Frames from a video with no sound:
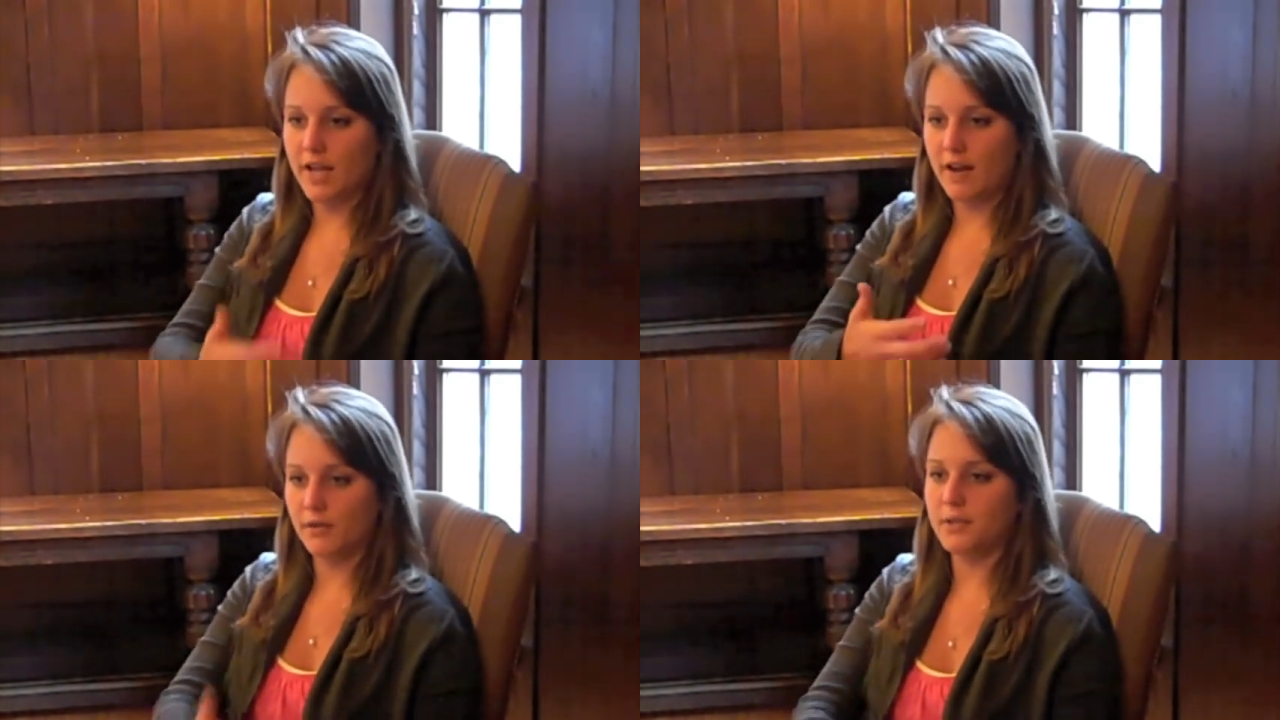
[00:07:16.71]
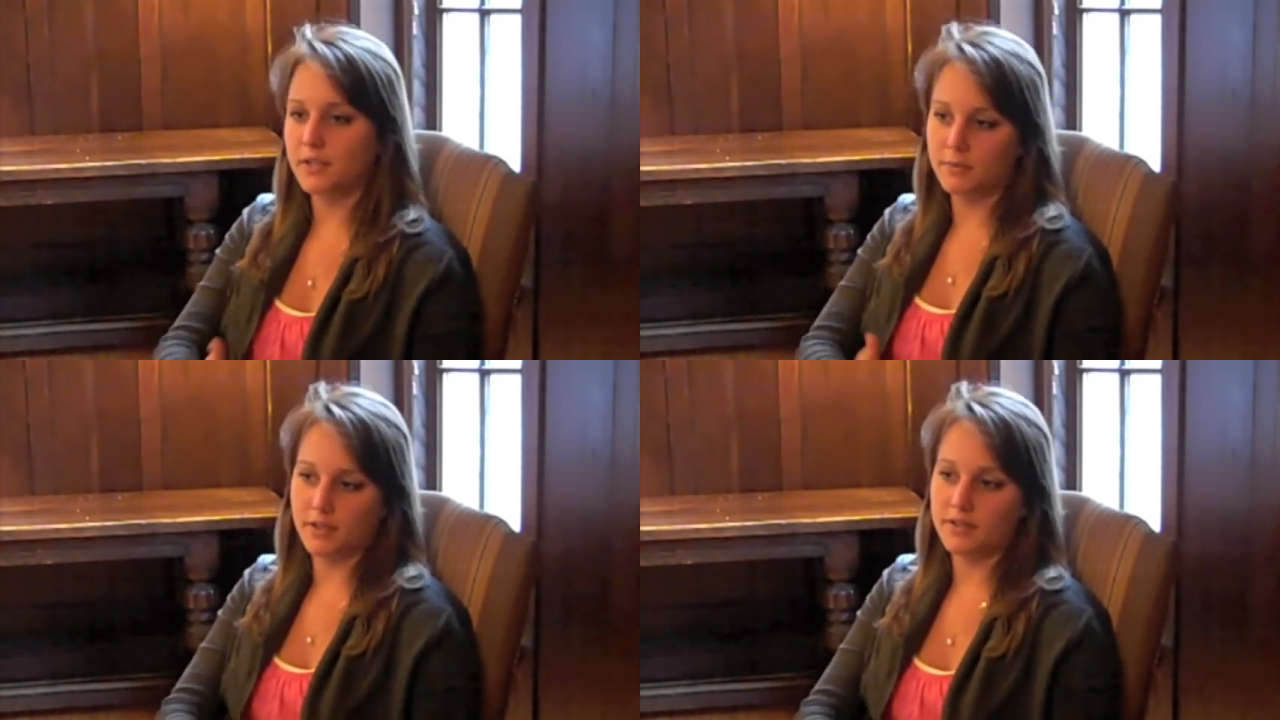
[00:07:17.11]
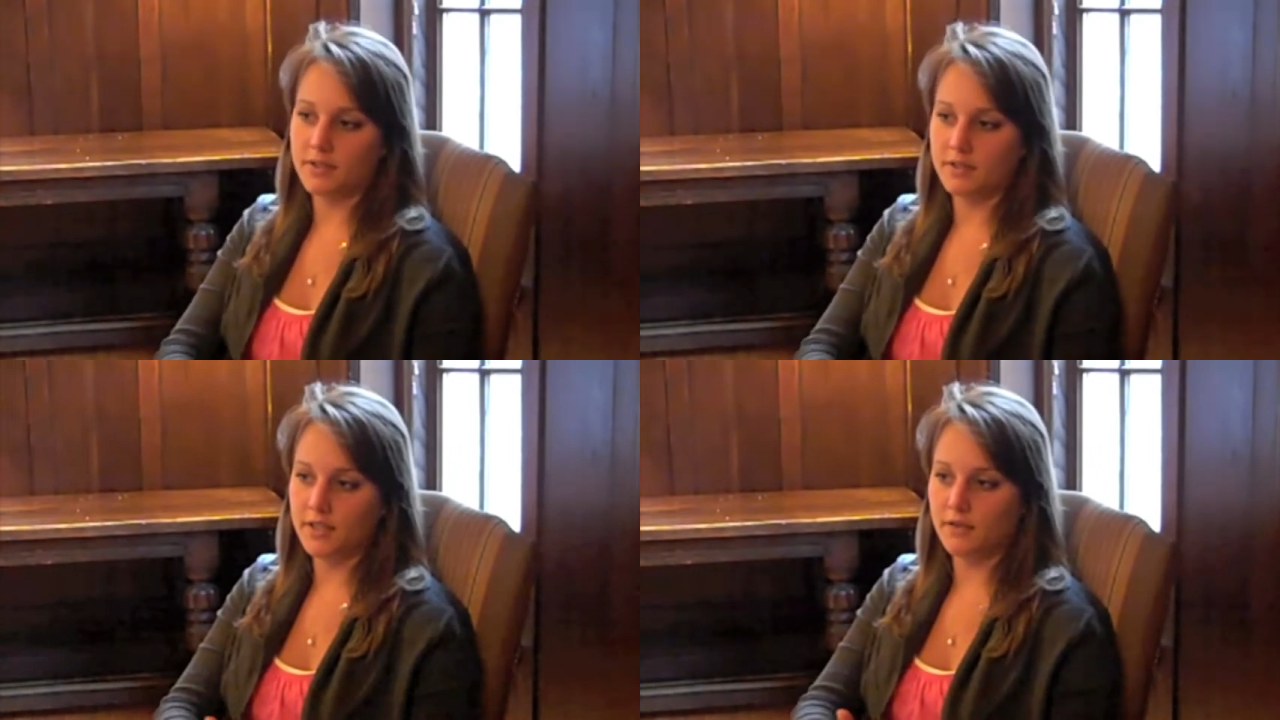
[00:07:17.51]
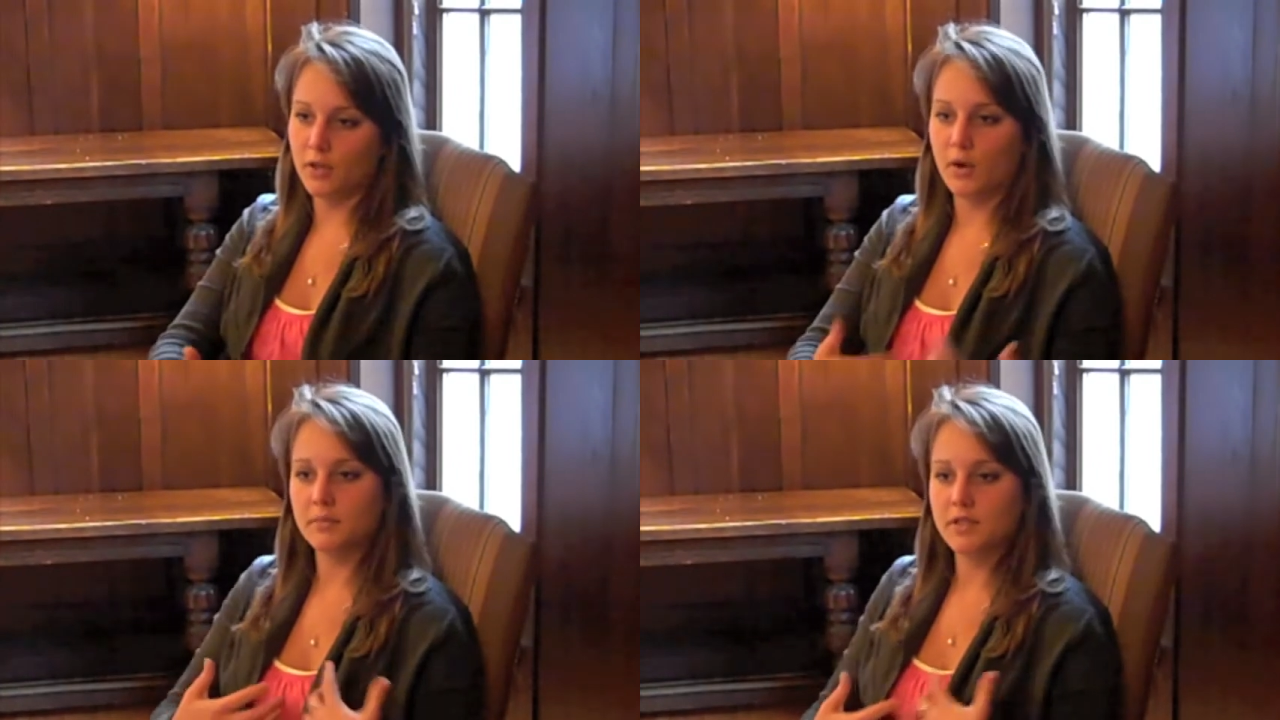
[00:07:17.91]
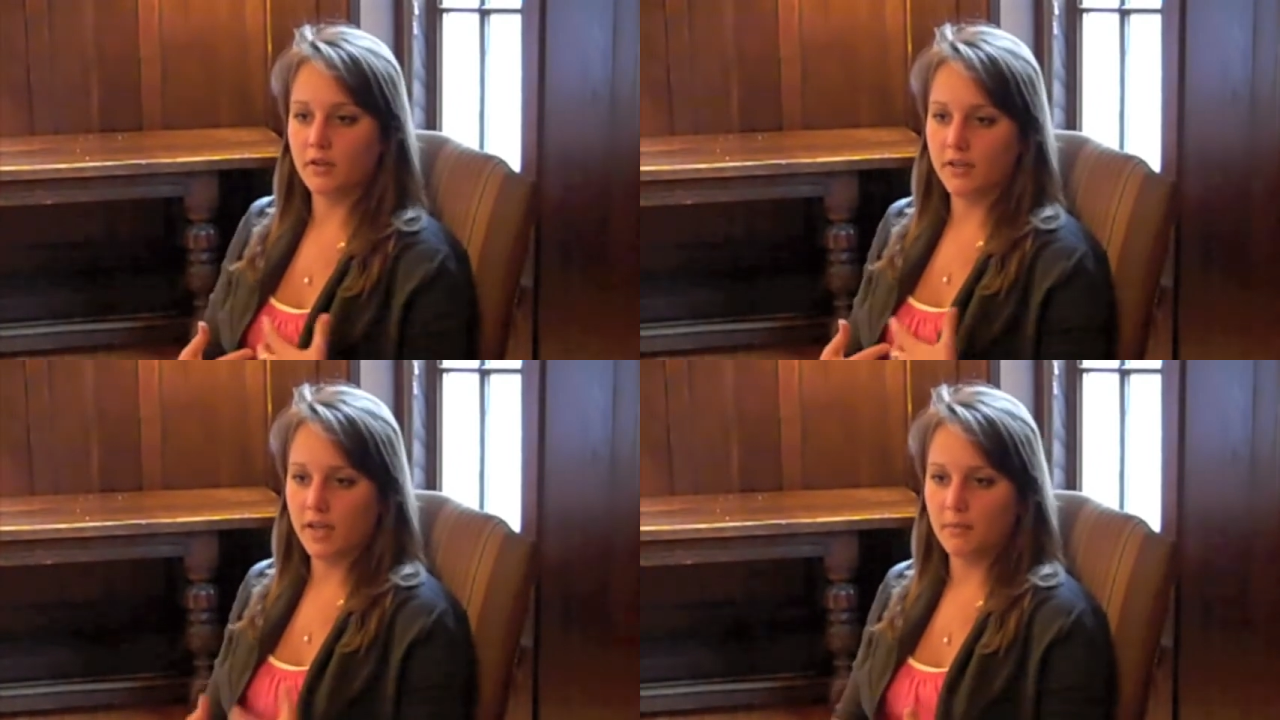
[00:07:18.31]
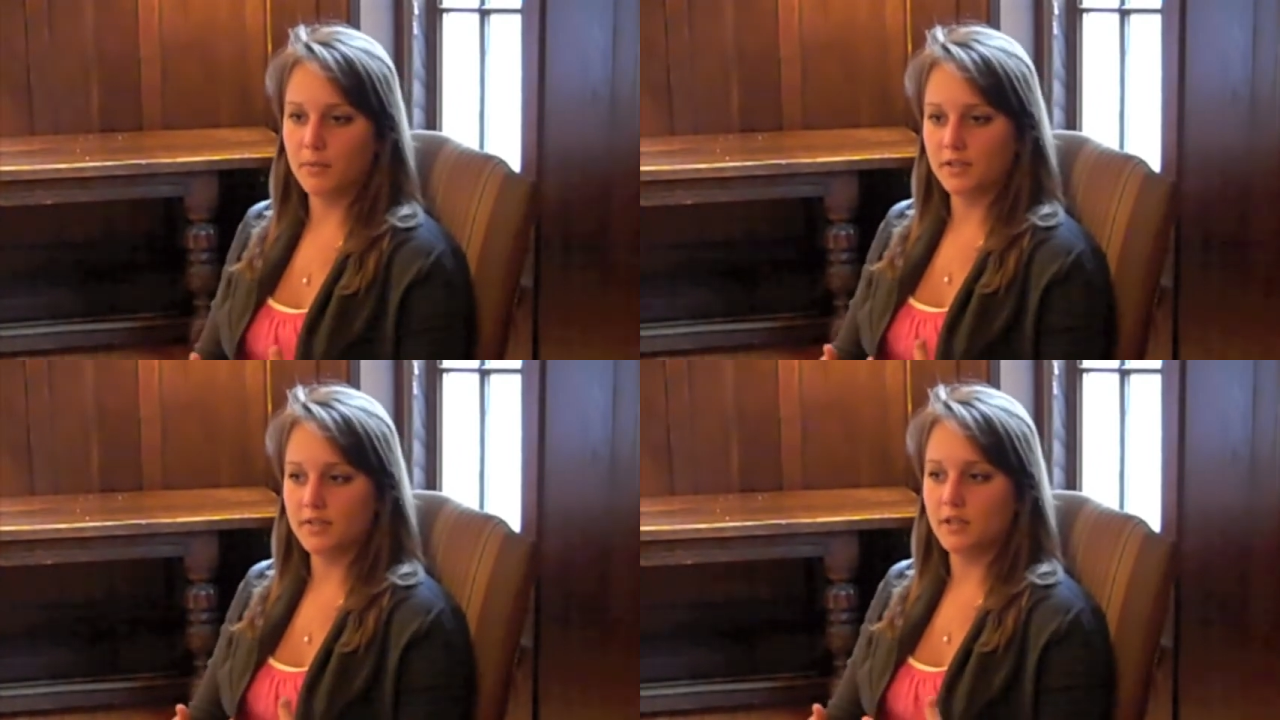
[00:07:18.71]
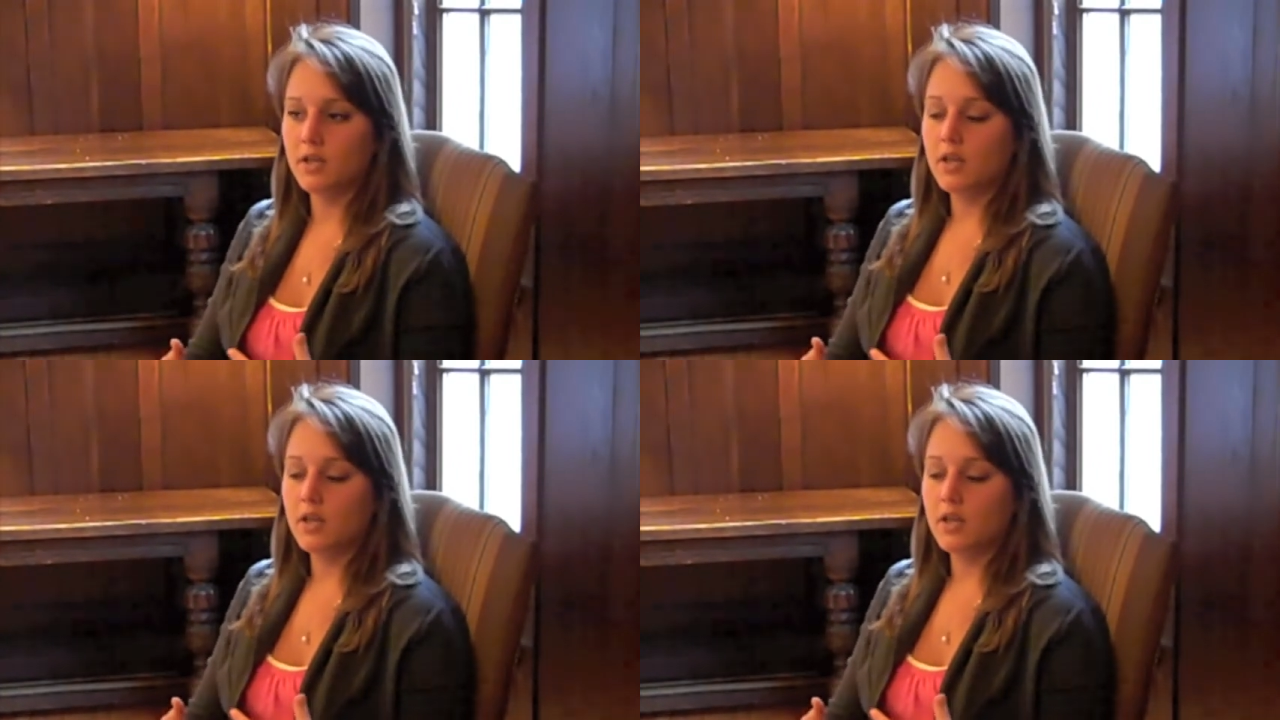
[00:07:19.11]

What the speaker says: have those experiences, even though I'm still on campus, and